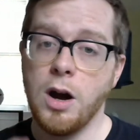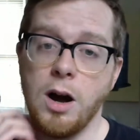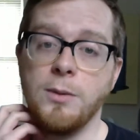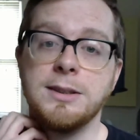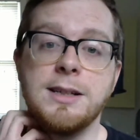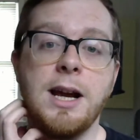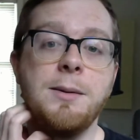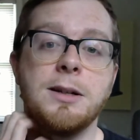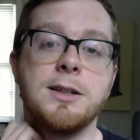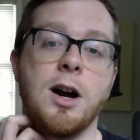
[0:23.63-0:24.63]
Uh, well today
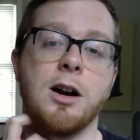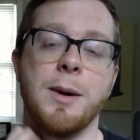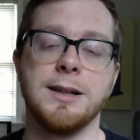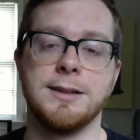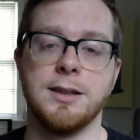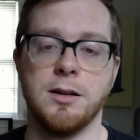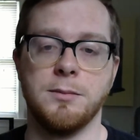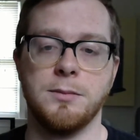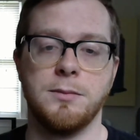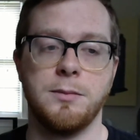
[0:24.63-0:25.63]
I'm going to talk about
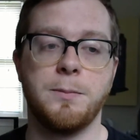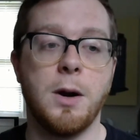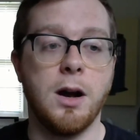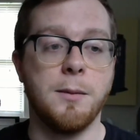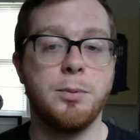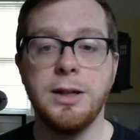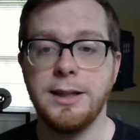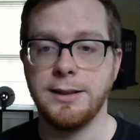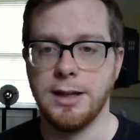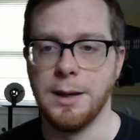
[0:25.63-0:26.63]
some uh,
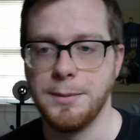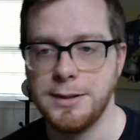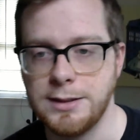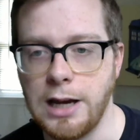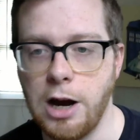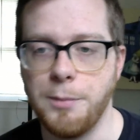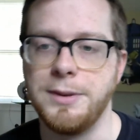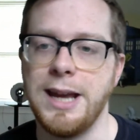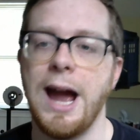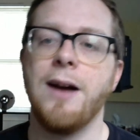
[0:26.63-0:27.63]
breathing tips to help
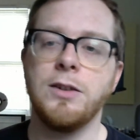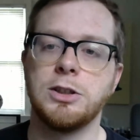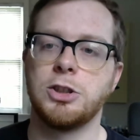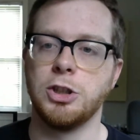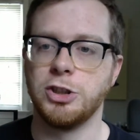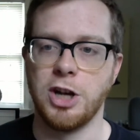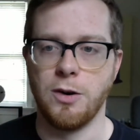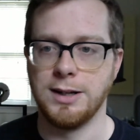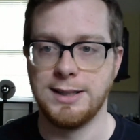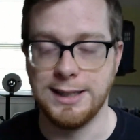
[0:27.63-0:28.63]
the average
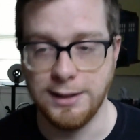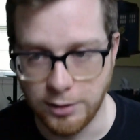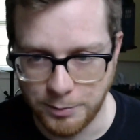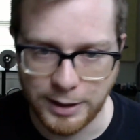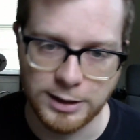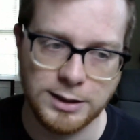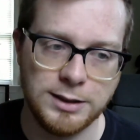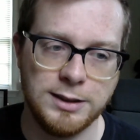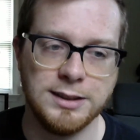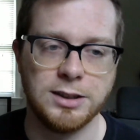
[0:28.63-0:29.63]
churchgoer sing a little
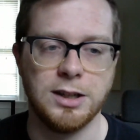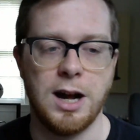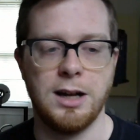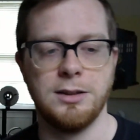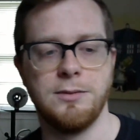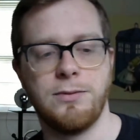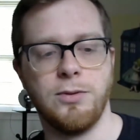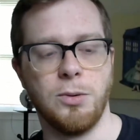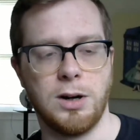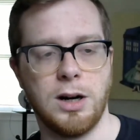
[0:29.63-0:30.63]
better. These are not
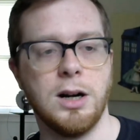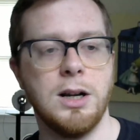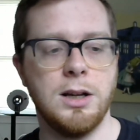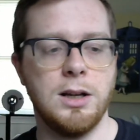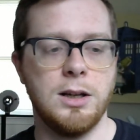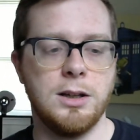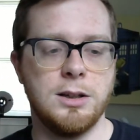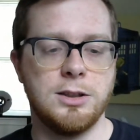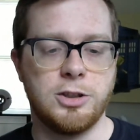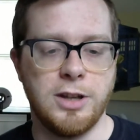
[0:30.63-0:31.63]
for
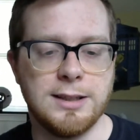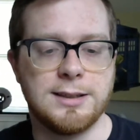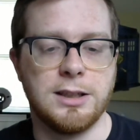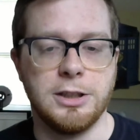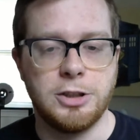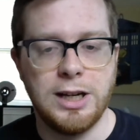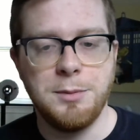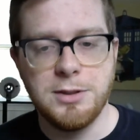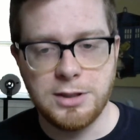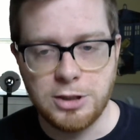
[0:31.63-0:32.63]
necessarily trained
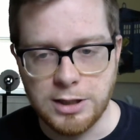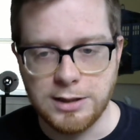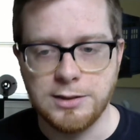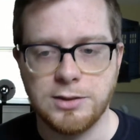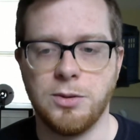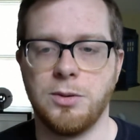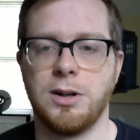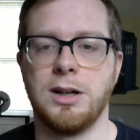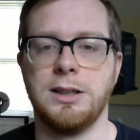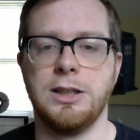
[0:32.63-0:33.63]
musicians
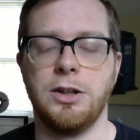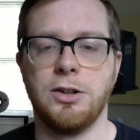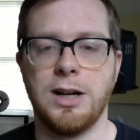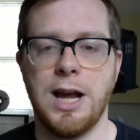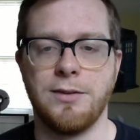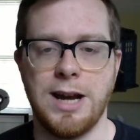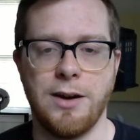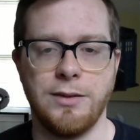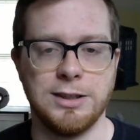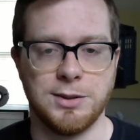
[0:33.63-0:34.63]
or you know you don't have to
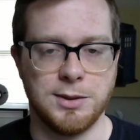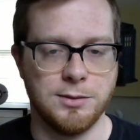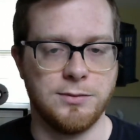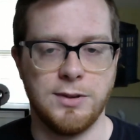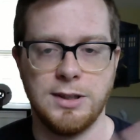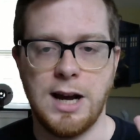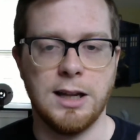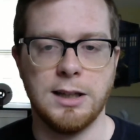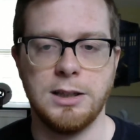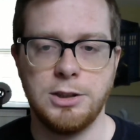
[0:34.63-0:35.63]
have any sort of
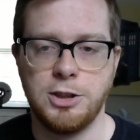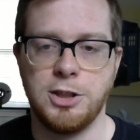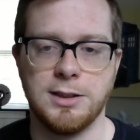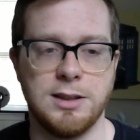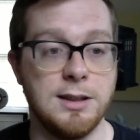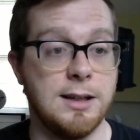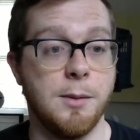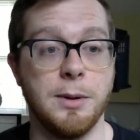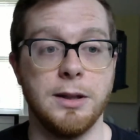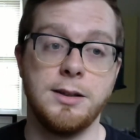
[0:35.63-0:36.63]
knowledge just the
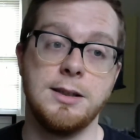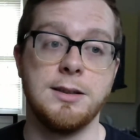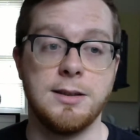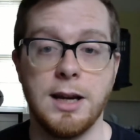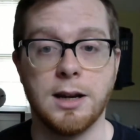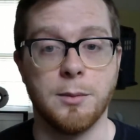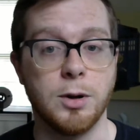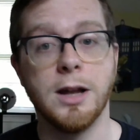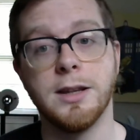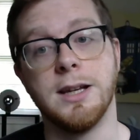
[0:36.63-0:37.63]
ability to take a
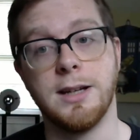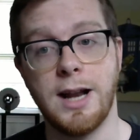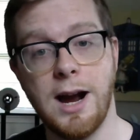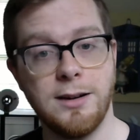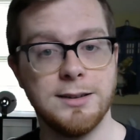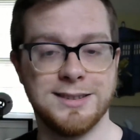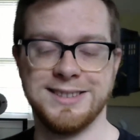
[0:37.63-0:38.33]
breath in and out